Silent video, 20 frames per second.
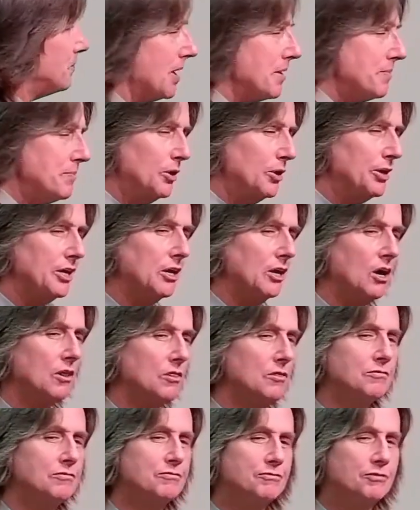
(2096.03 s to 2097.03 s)
by putting on
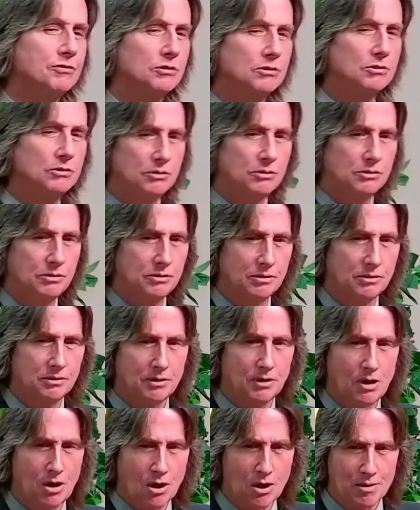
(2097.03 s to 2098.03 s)
the full
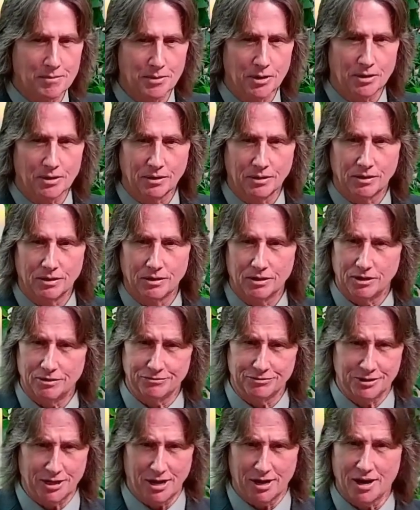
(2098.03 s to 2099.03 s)
armor
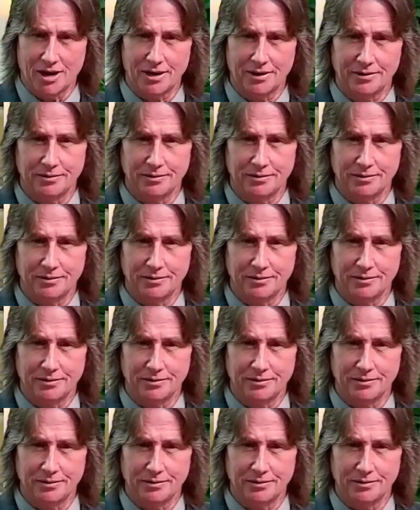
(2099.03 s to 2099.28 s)
of God.